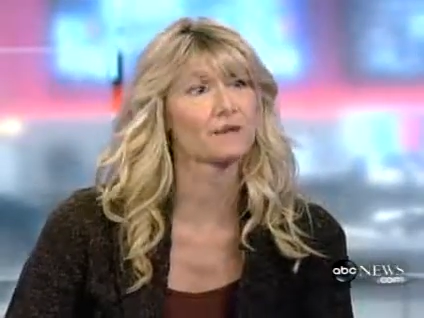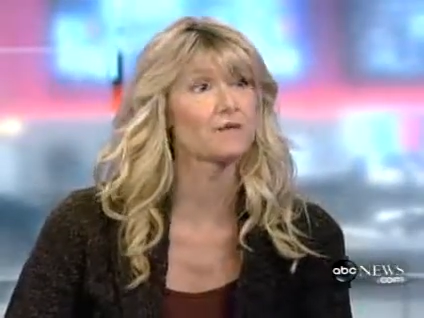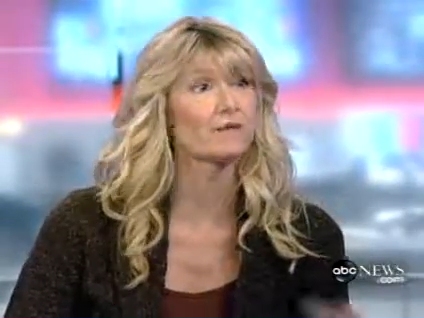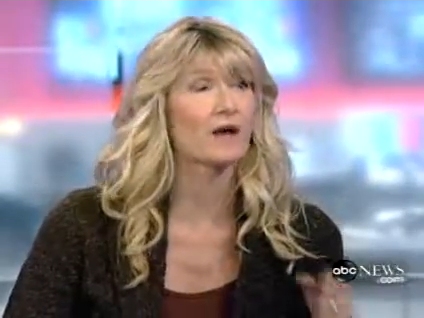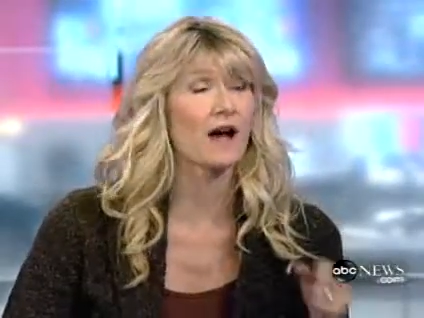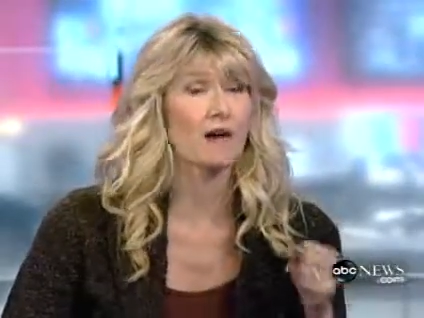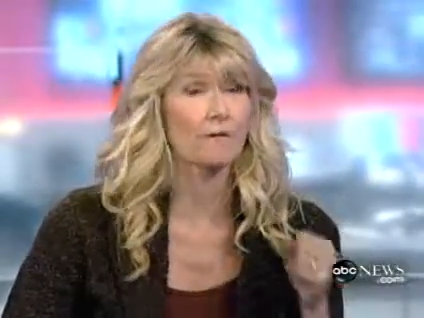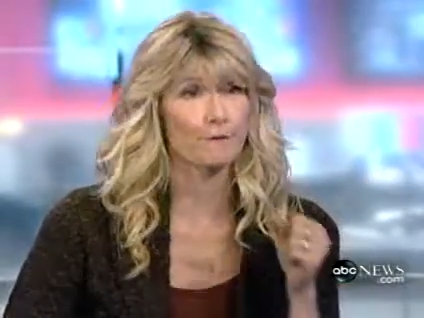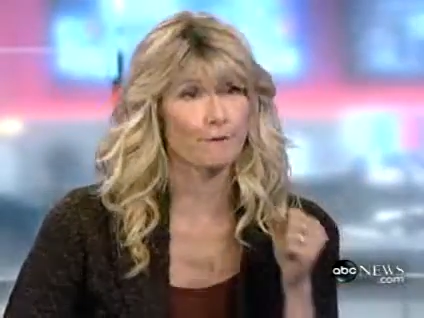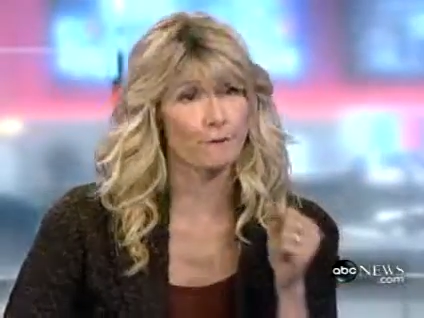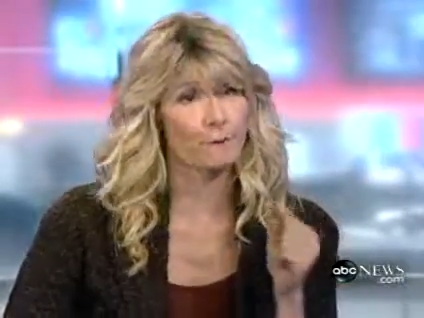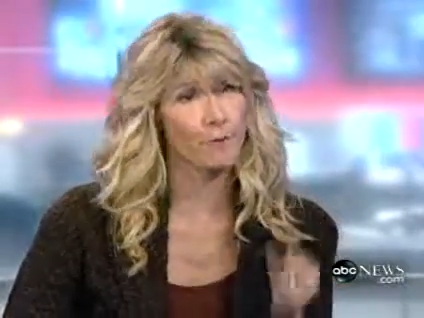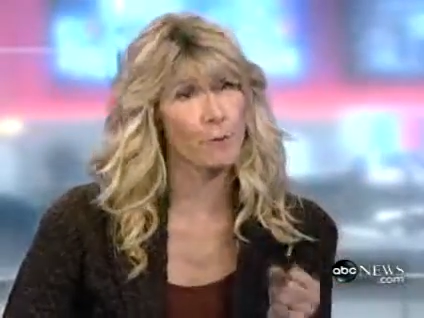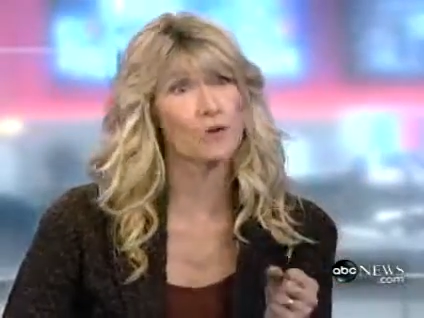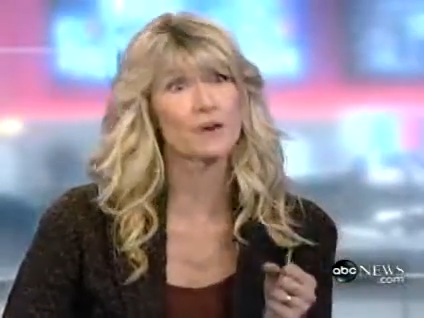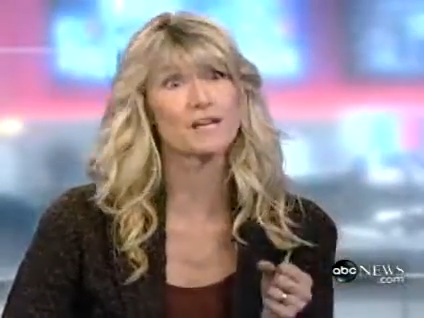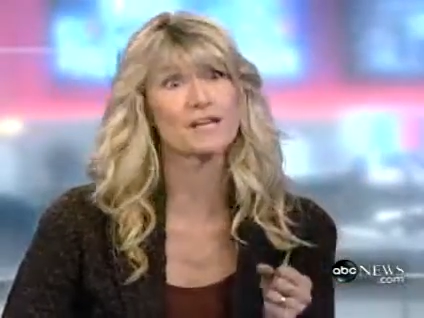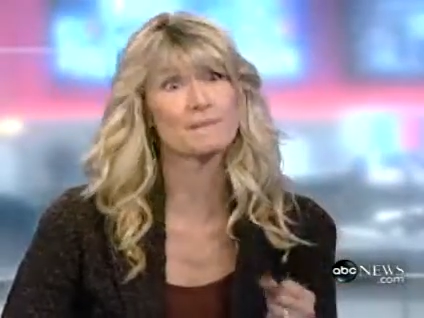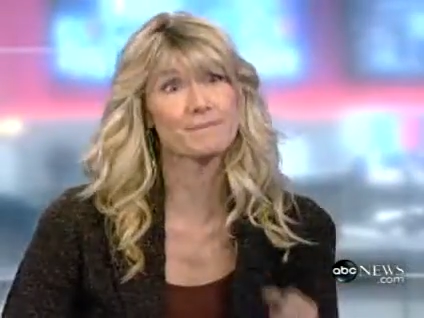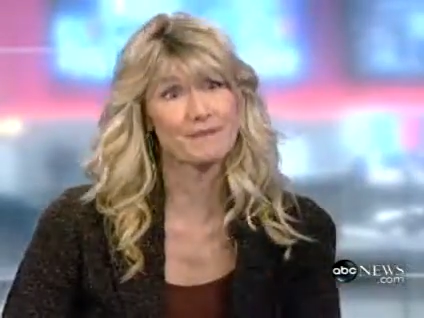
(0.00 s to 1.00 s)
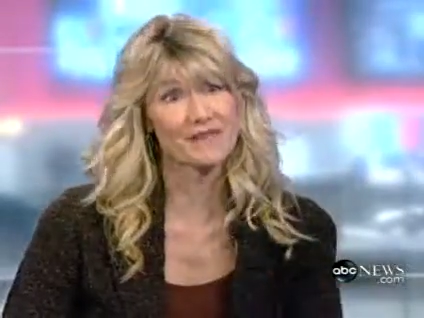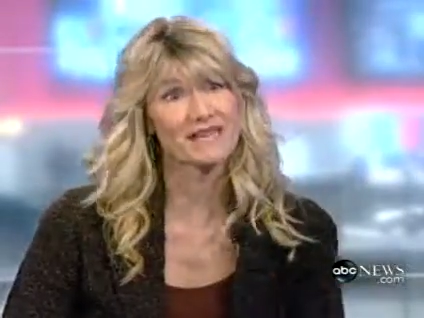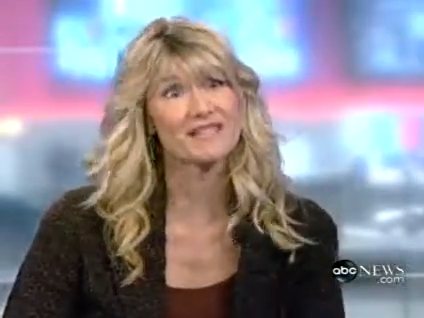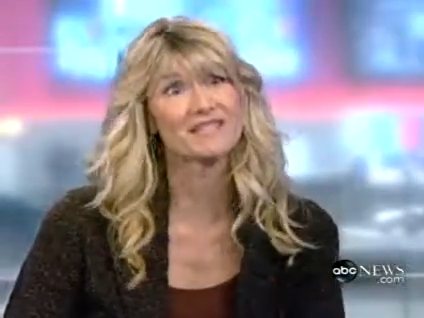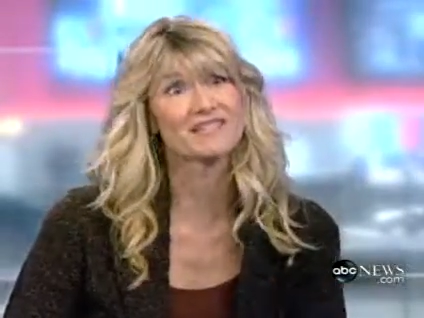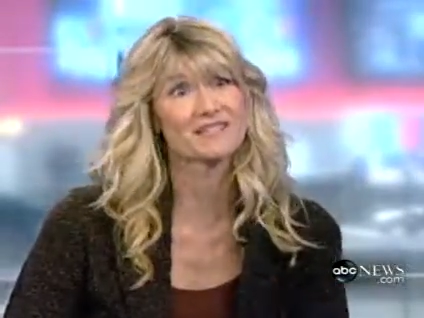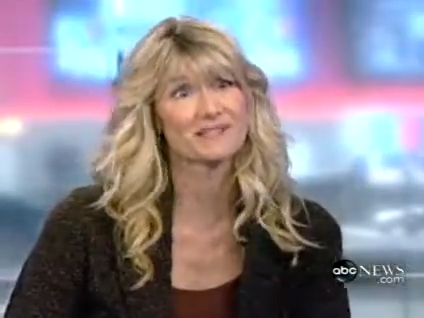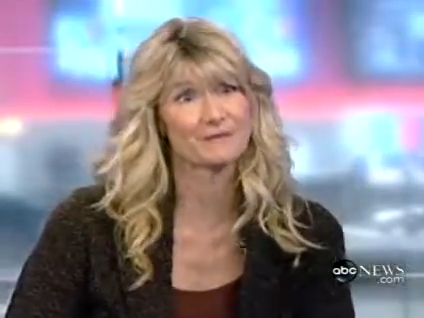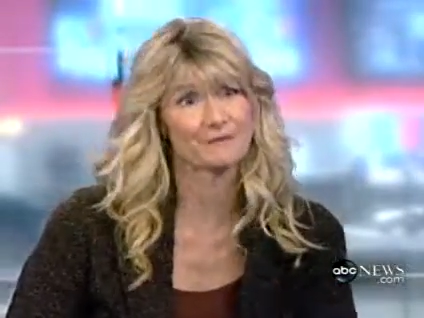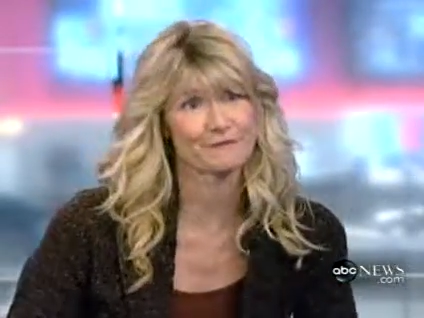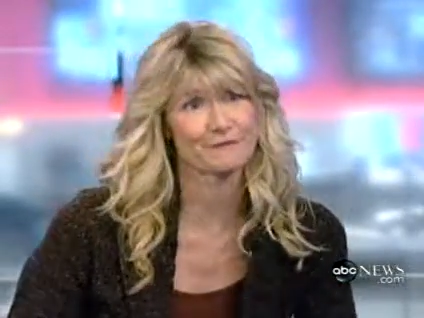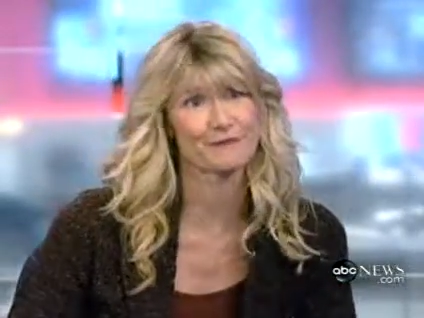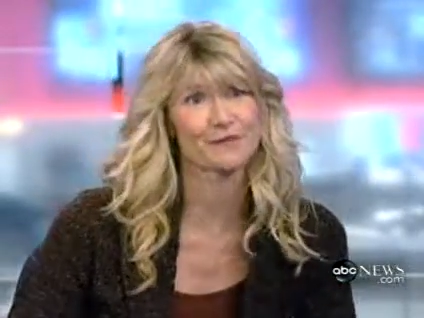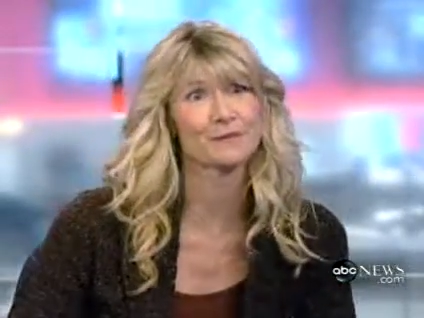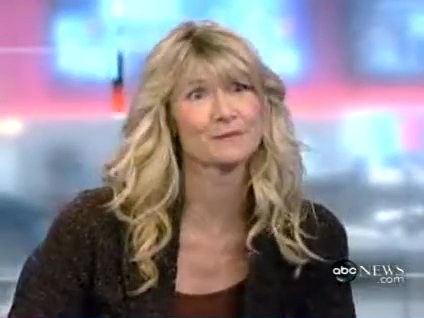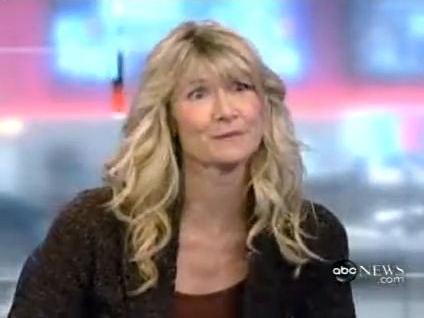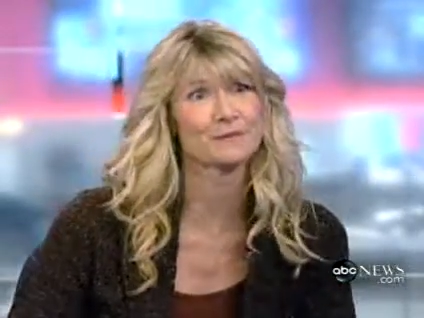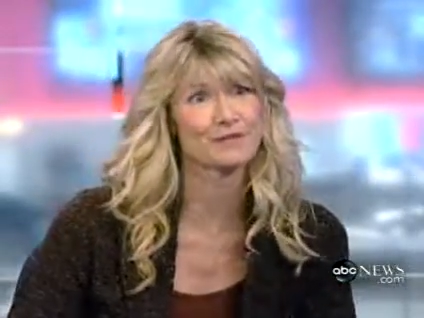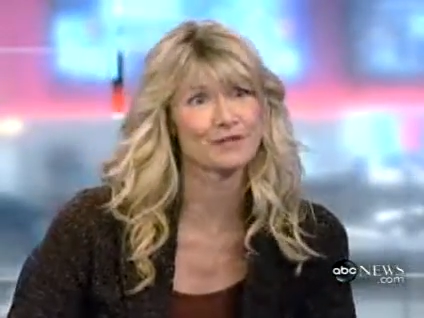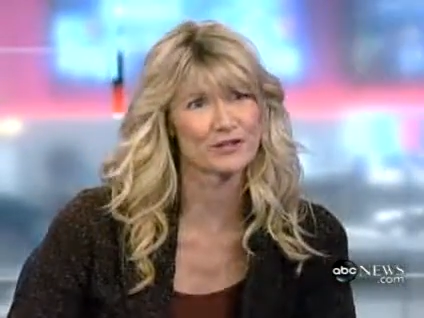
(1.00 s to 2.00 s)
You've got 40 minutes of
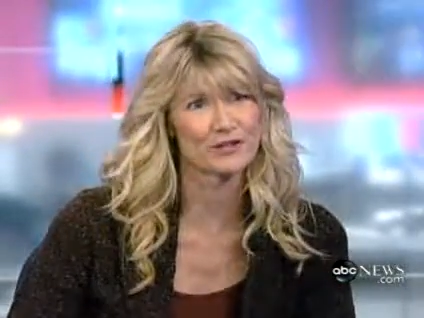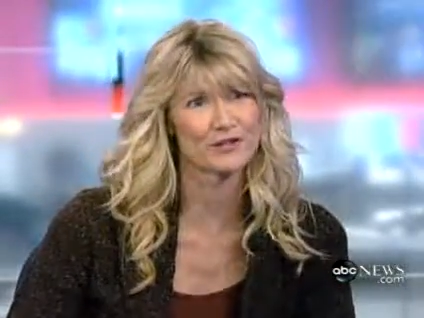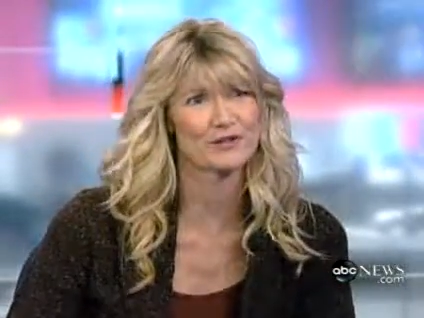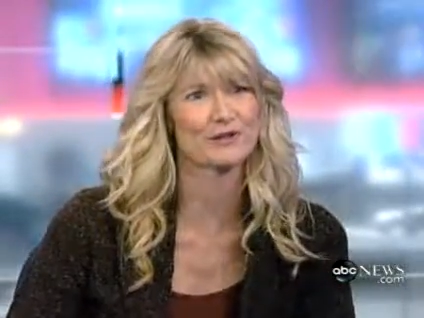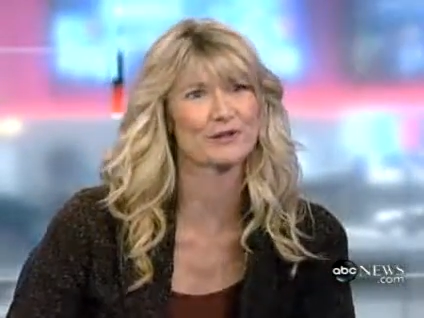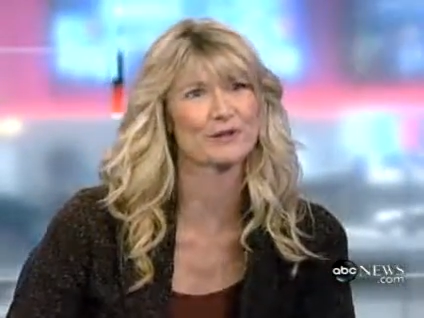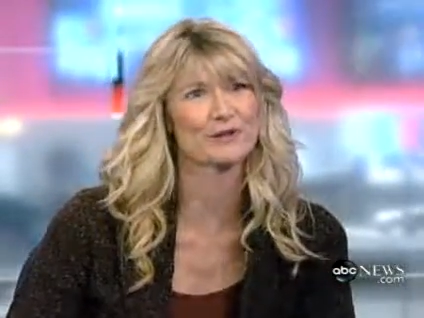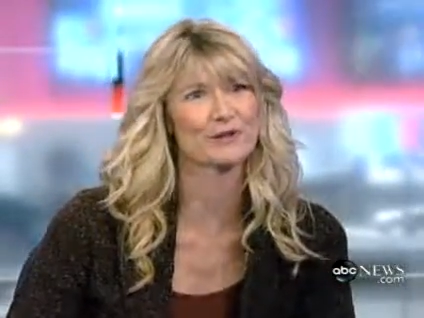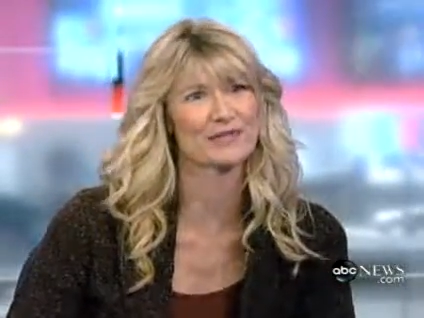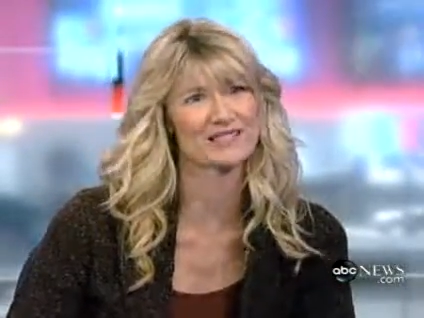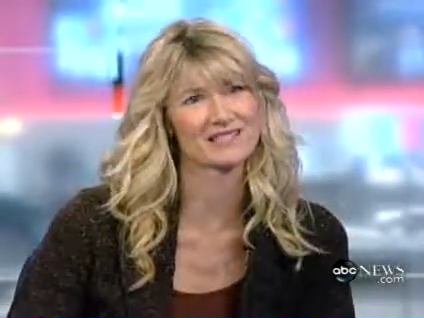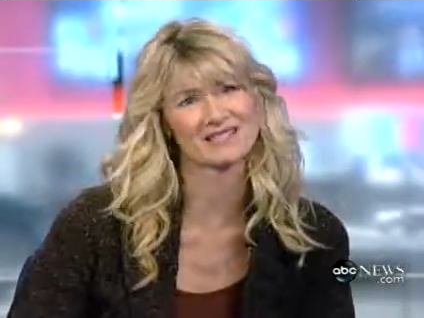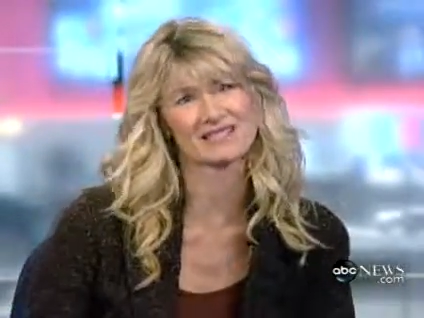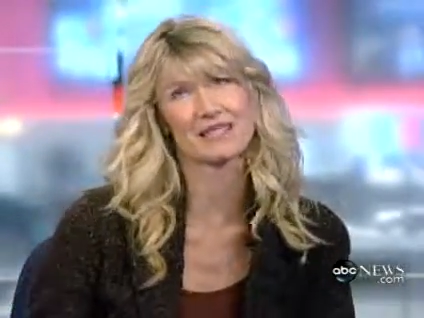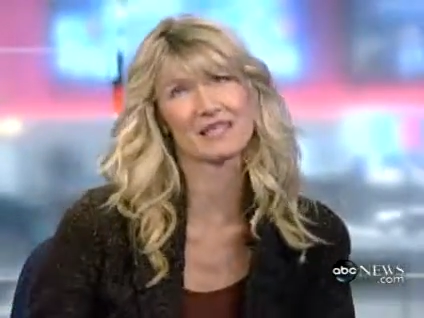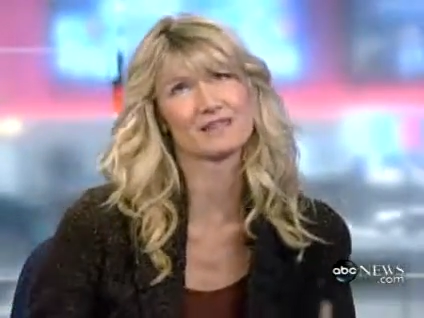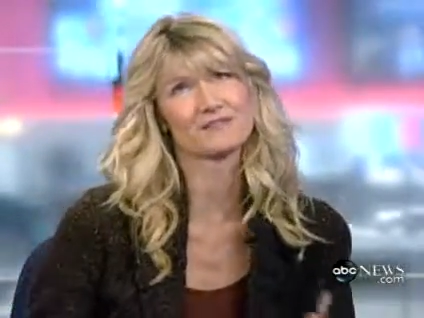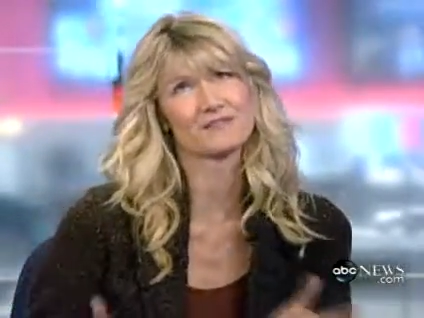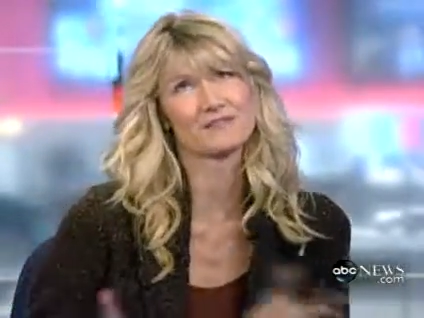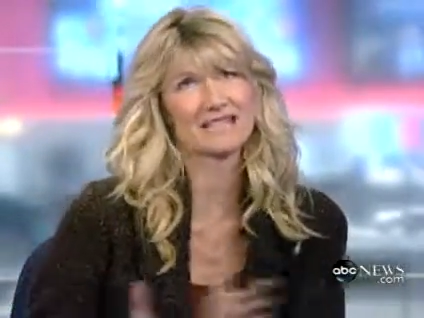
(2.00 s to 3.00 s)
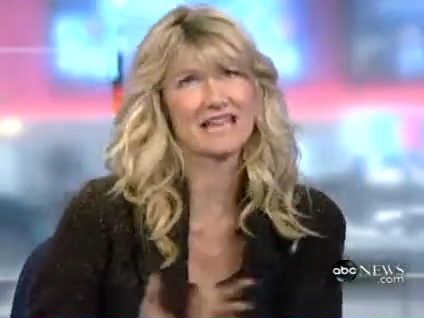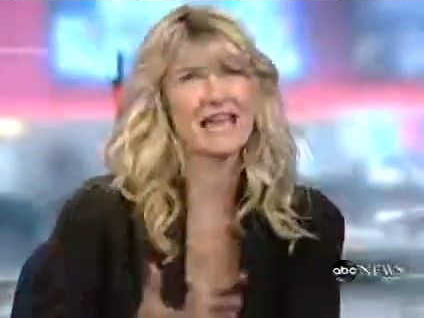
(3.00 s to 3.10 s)
film to shoot instead of